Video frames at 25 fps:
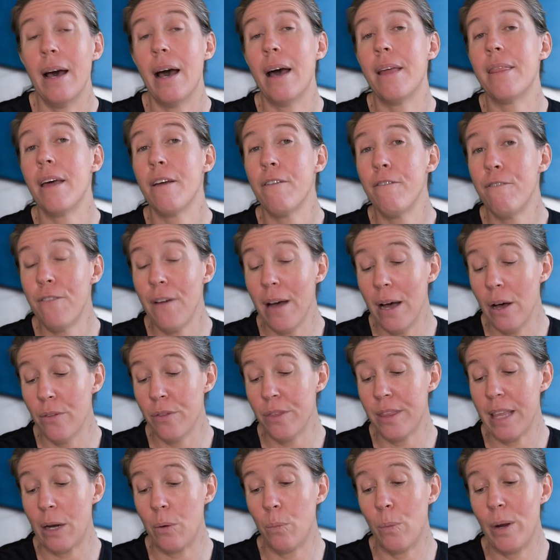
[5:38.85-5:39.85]
And they
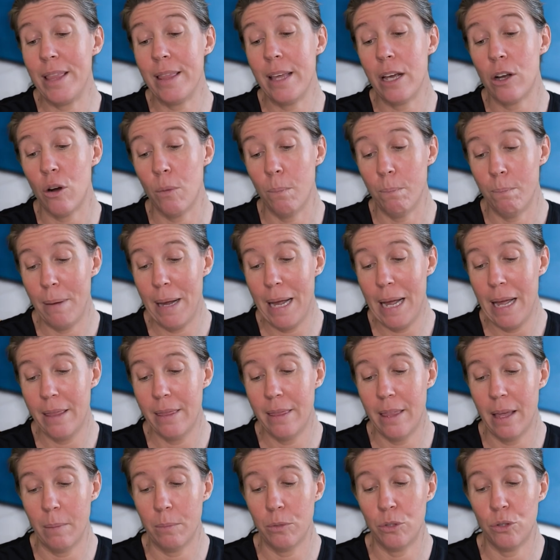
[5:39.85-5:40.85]
found that when they compared
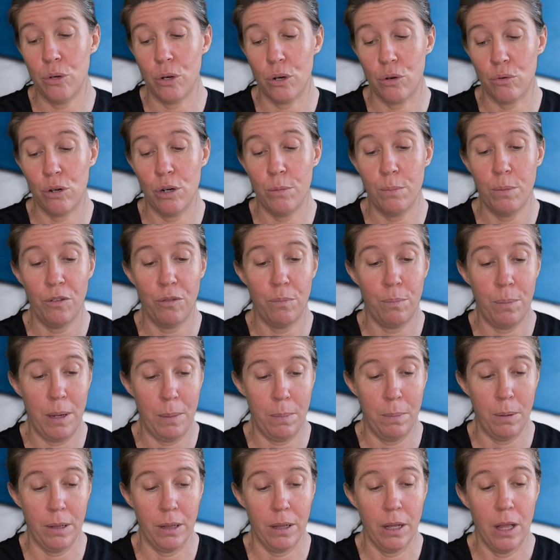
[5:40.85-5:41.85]
them to a group of
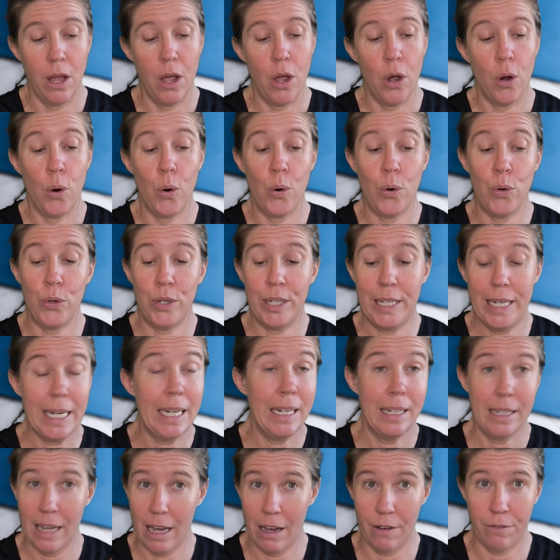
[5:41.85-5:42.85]
people who
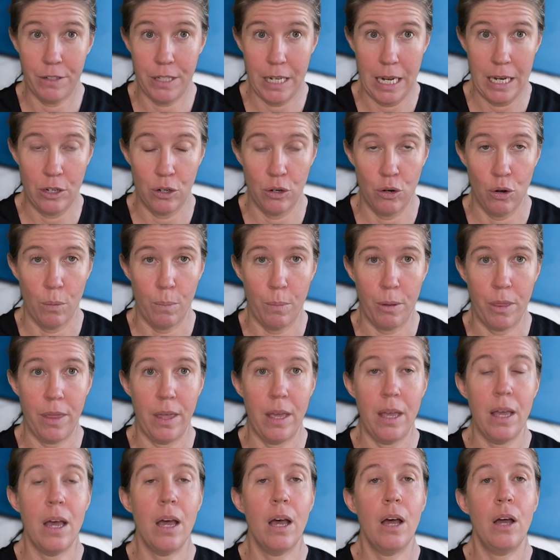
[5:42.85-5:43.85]
didn't have
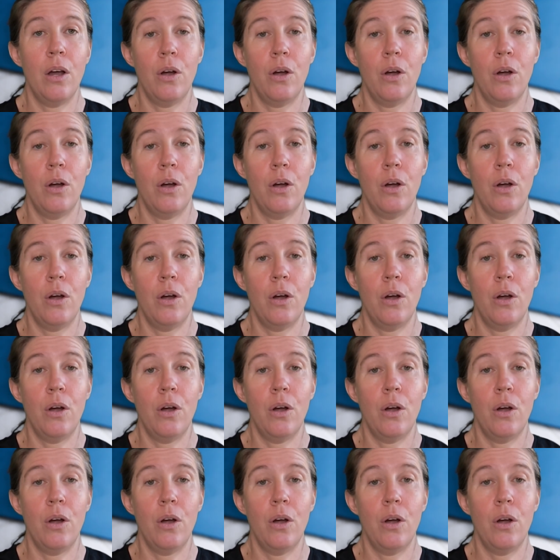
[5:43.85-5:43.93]
tendinopathy,